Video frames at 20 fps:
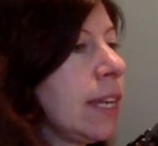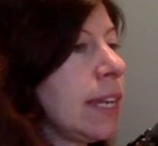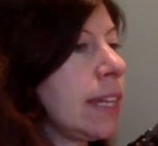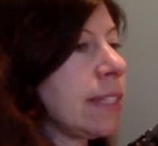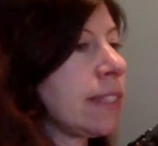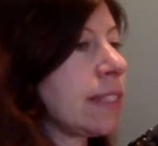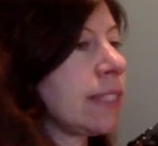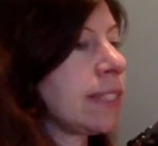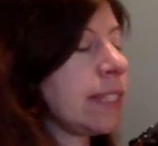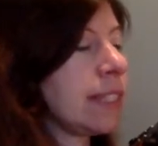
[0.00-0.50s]

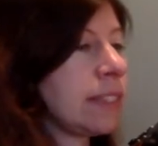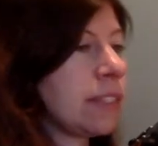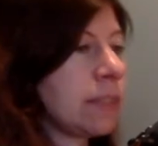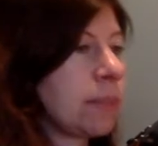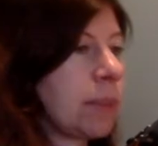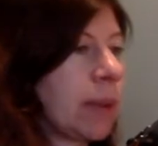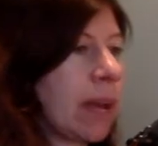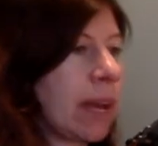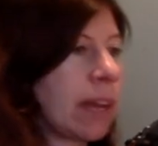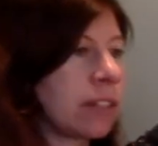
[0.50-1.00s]
it's an
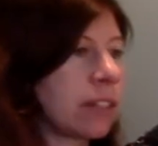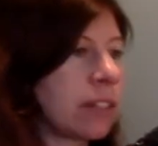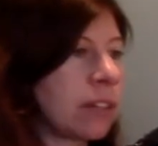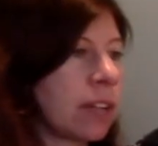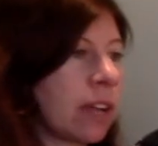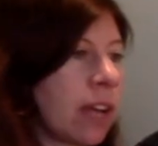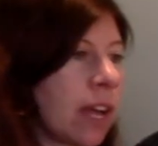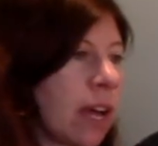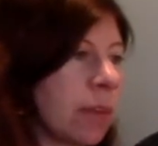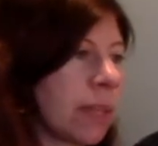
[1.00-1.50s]
easy pattern
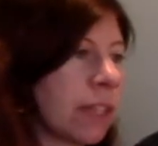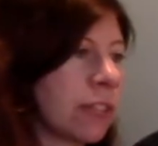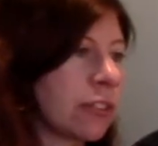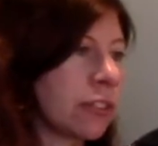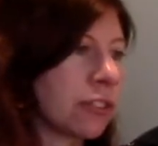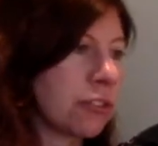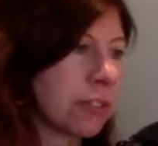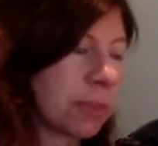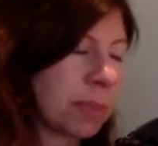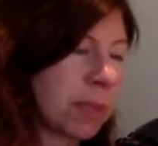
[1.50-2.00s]
that's
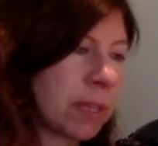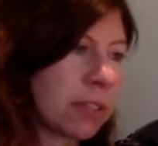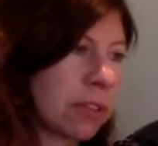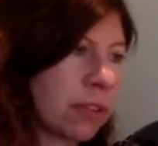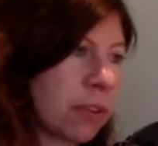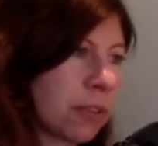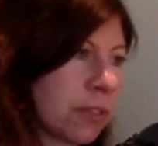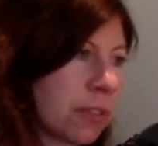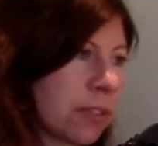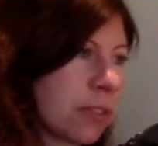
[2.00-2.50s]
just repeated
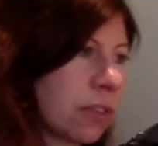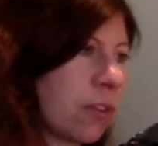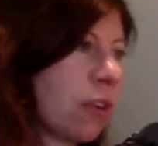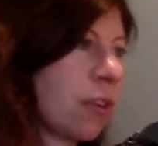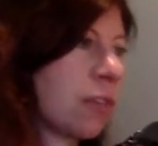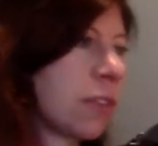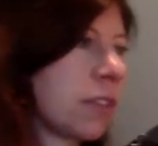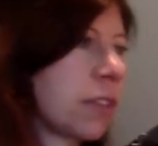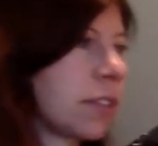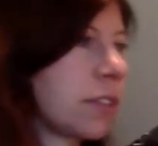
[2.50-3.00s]
over and
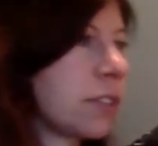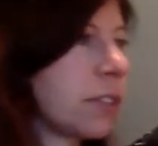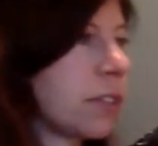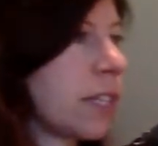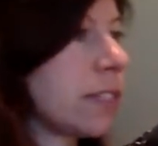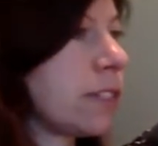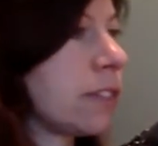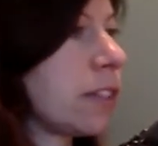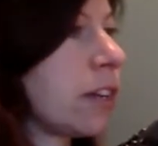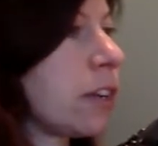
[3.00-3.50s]
over. So
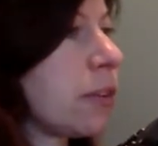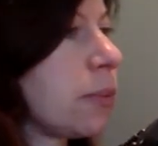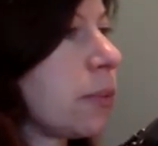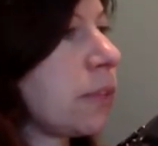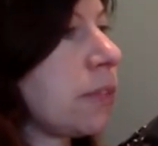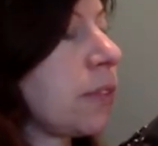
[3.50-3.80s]
let's start with